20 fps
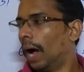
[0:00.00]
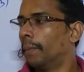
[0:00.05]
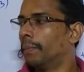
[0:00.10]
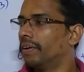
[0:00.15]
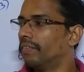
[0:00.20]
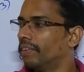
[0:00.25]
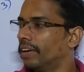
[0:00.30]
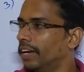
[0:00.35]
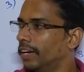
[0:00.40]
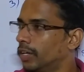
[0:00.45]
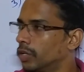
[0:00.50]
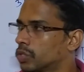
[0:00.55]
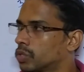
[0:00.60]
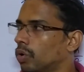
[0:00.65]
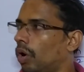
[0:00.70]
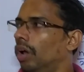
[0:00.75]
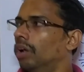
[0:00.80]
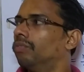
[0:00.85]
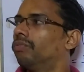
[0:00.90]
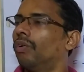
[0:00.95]
I mean, we need to
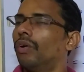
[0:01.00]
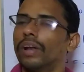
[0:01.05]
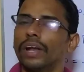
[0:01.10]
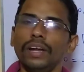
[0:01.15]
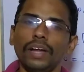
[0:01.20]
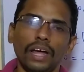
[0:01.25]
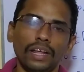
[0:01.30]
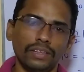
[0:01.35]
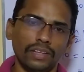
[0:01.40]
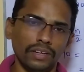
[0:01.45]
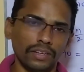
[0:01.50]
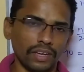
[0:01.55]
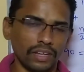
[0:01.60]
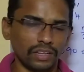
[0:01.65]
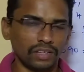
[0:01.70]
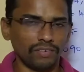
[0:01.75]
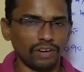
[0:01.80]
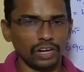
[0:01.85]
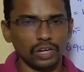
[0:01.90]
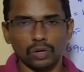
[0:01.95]
solve for n and then
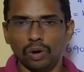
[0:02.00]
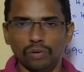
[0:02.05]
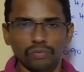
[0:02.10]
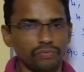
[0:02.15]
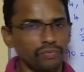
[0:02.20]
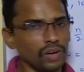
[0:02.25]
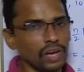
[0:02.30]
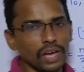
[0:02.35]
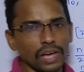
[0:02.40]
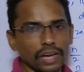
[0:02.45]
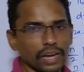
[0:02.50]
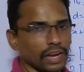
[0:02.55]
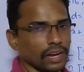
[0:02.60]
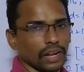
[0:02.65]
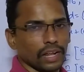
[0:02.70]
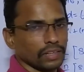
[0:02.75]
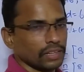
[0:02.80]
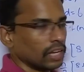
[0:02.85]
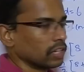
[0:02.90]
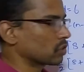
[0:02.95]
get the value of
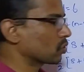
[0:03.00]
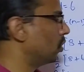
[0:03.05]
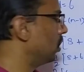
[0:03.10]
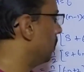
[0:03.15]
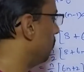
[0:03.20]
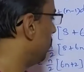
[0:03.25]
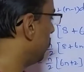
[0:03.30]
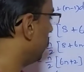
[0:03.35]
n, and that's going